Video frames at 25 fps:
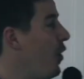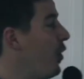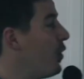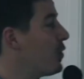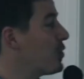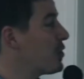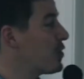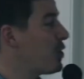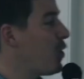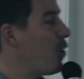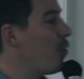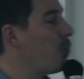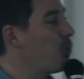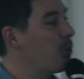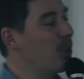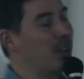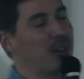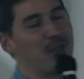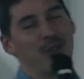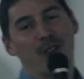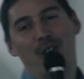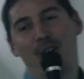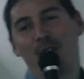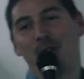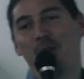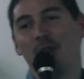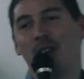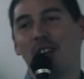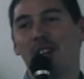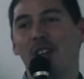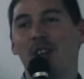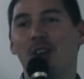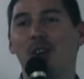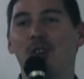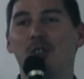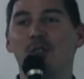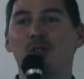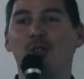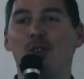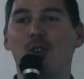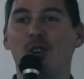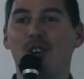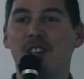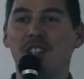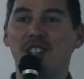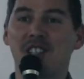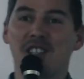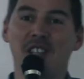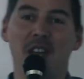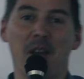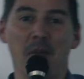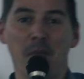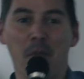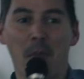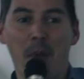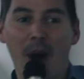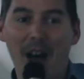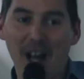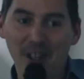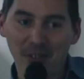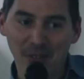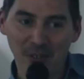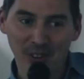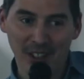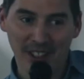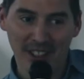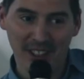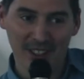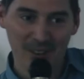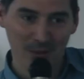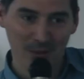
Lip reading: also, we're very well known for St. Patrick,